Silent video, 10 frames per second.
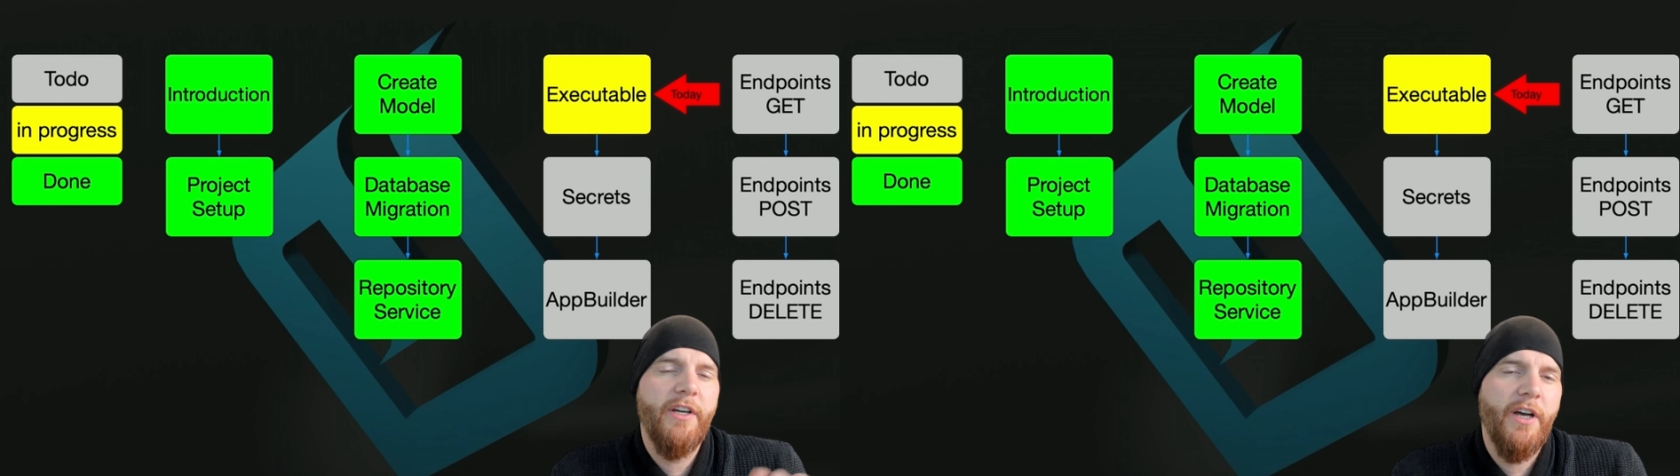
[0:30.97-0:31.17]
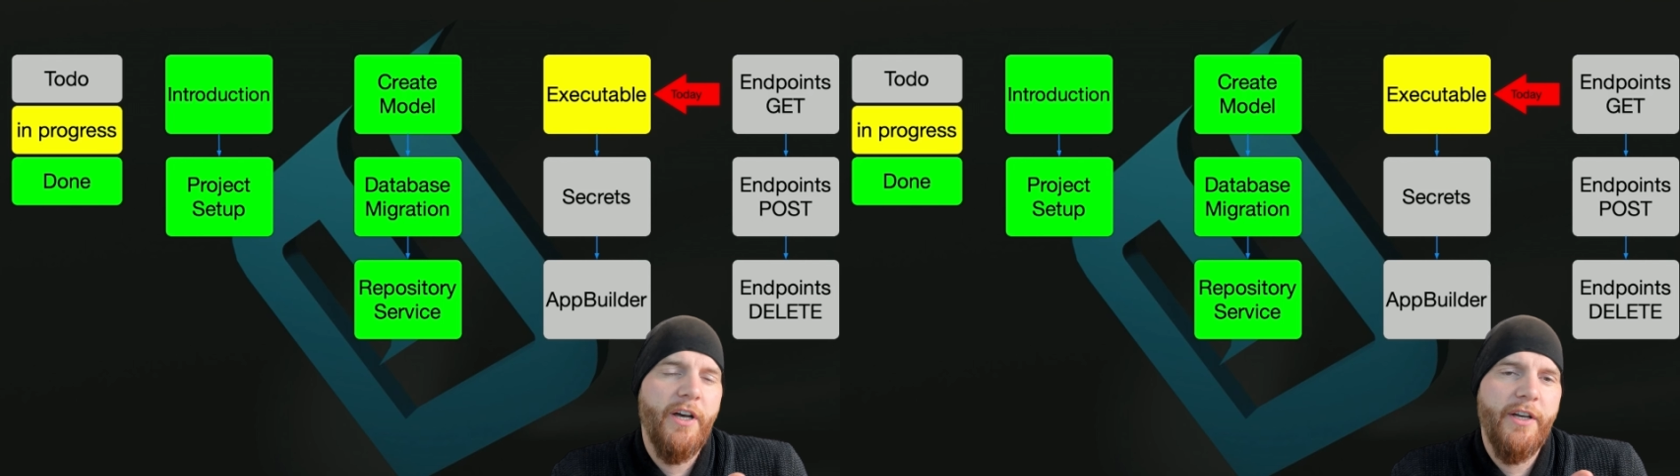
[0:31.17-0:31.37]

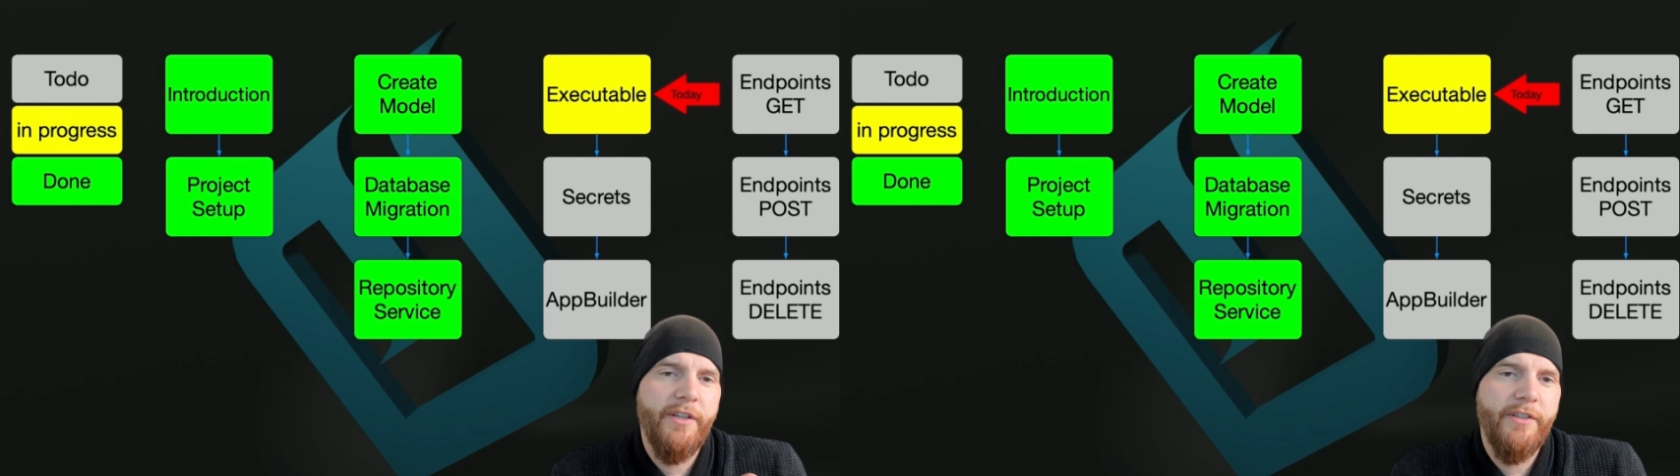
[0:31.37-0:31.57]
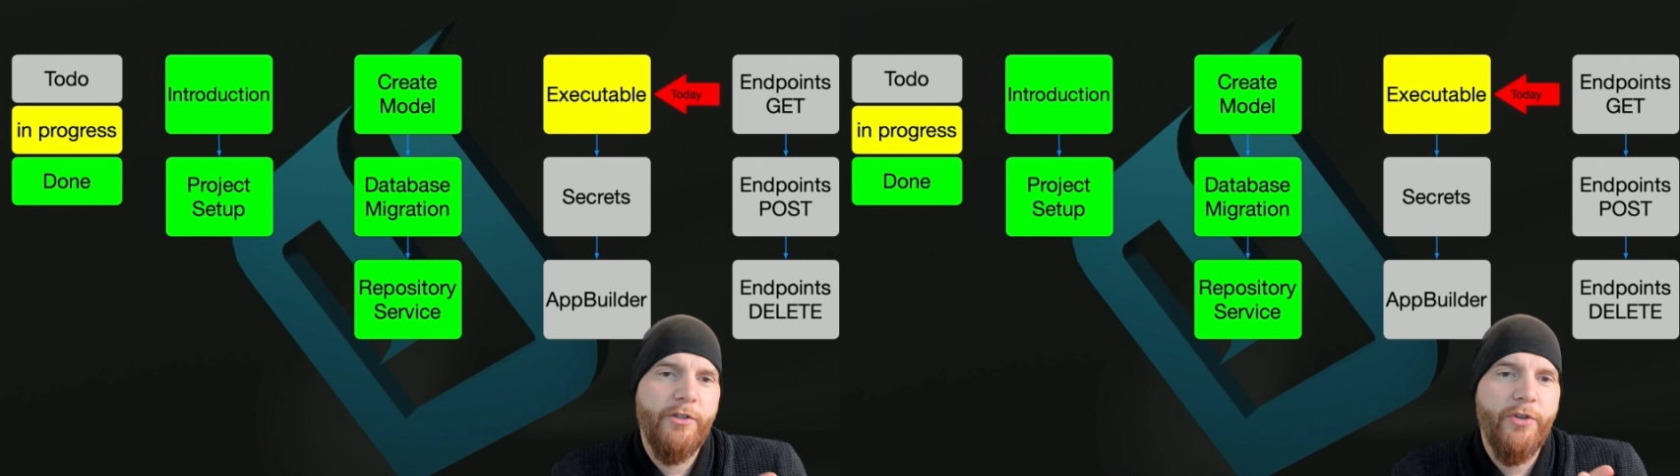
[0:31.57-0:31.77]

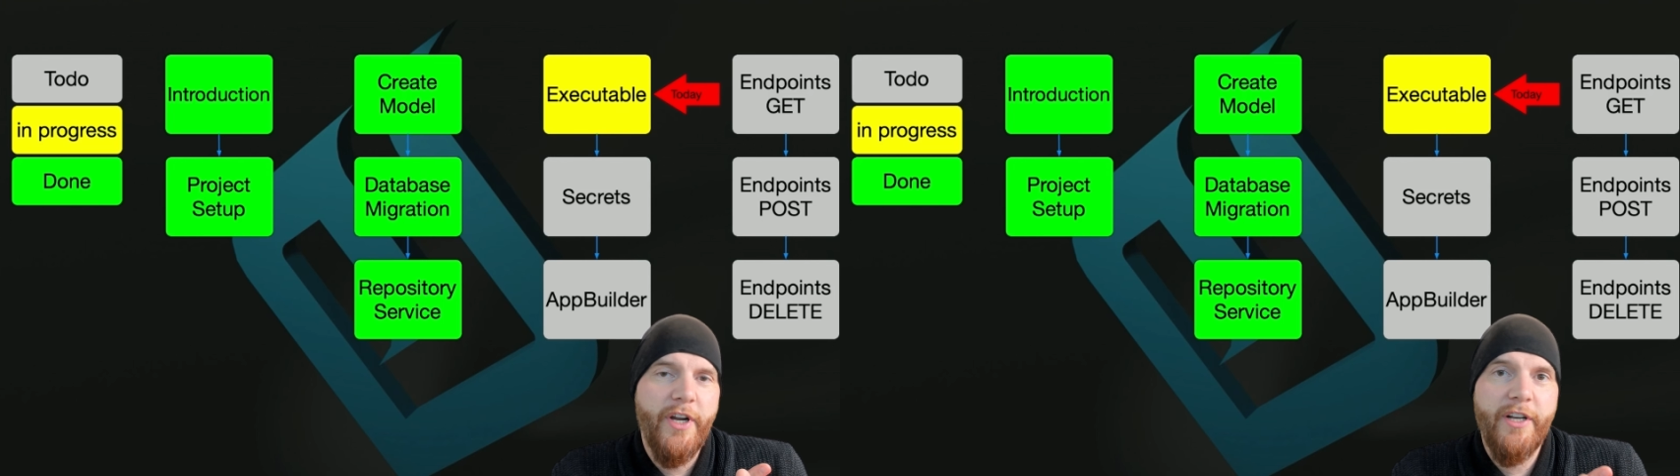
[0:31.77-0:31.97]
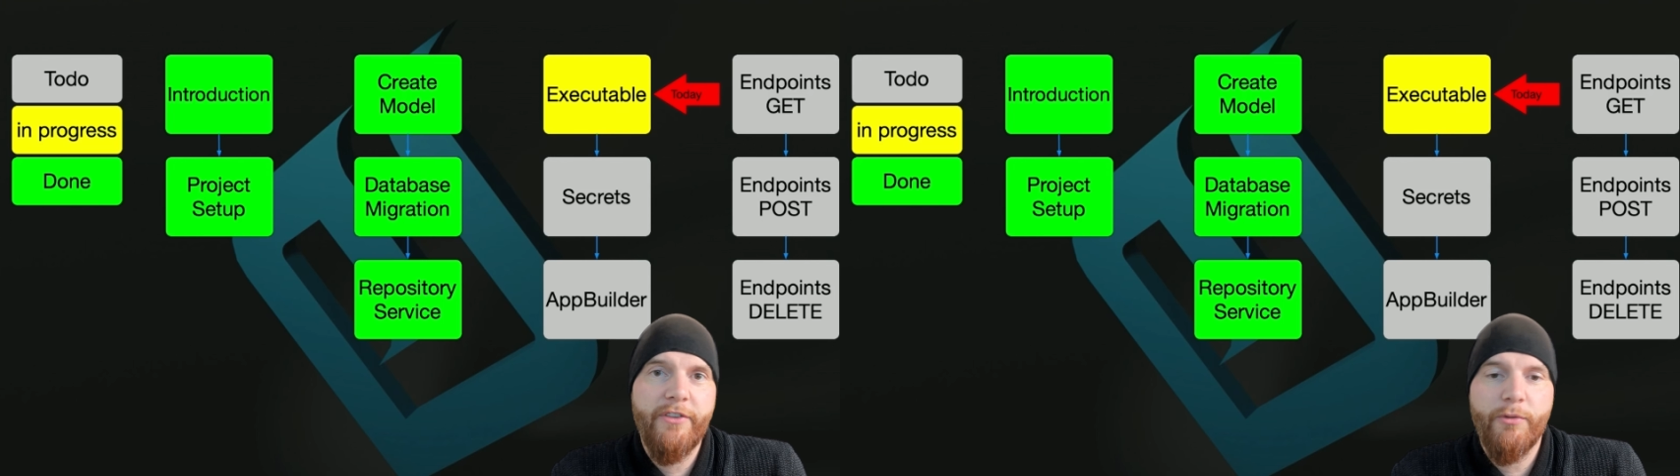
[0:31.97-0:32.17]
I
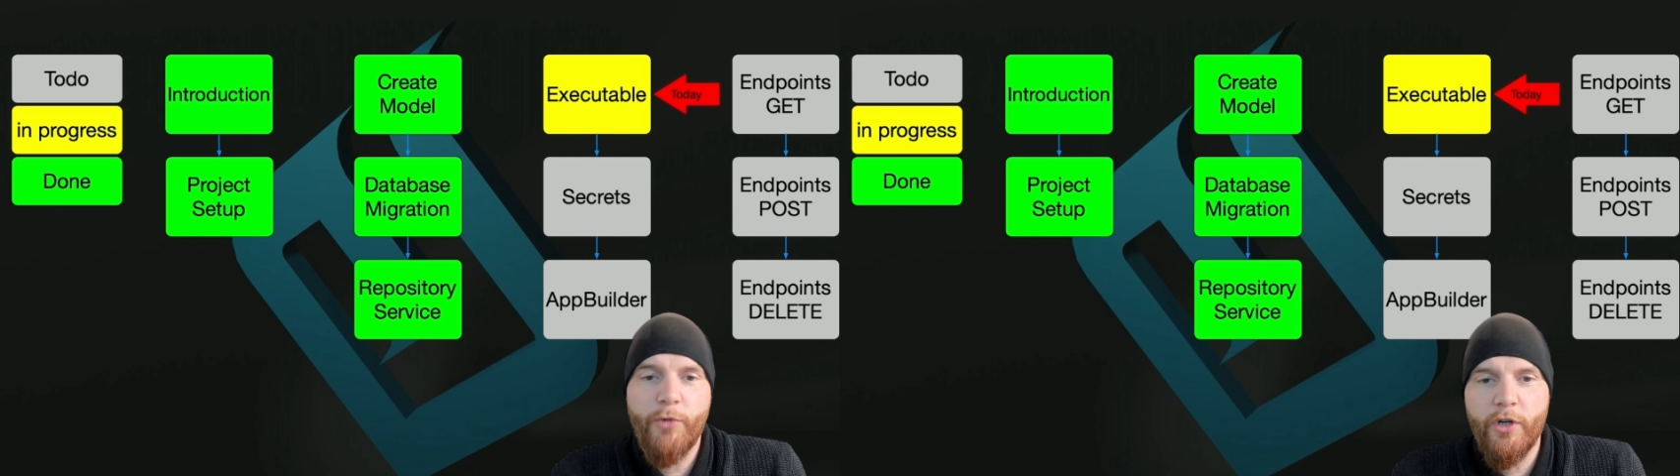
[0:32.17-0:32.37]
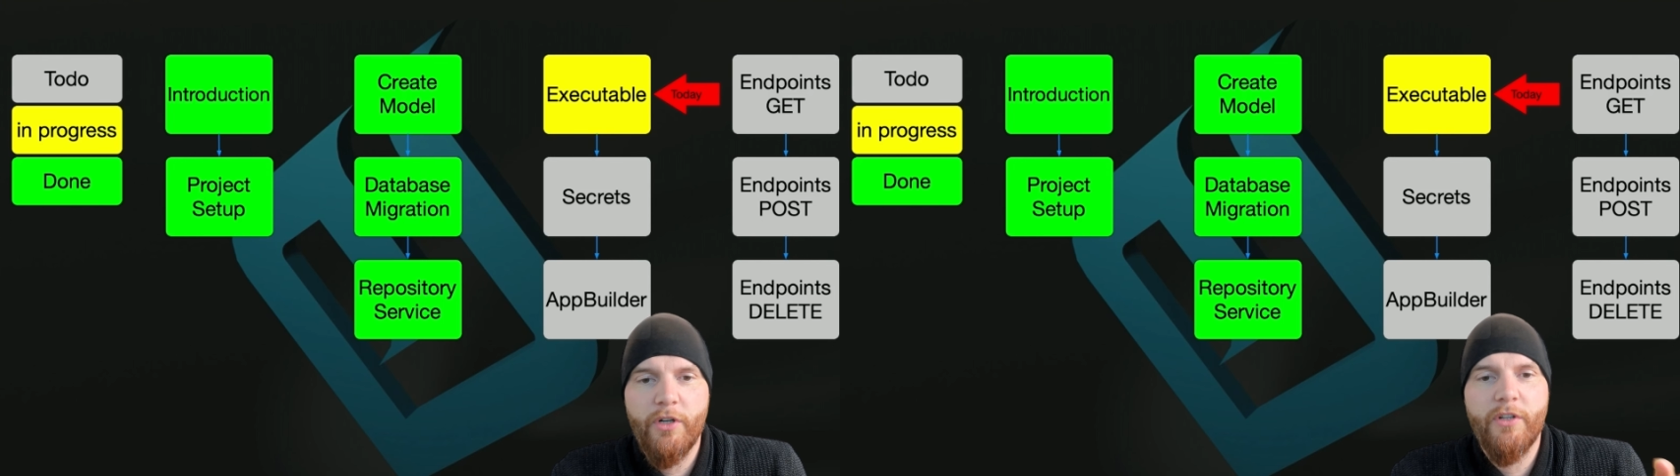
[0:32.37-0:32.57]
created the
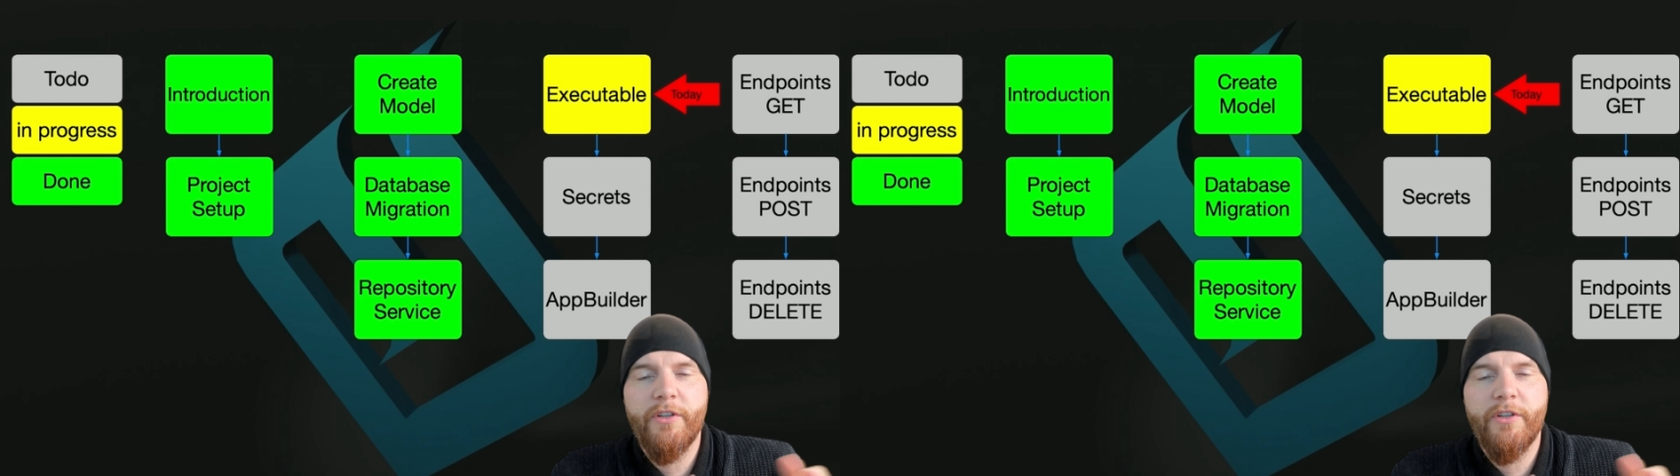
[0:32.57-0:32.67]
model,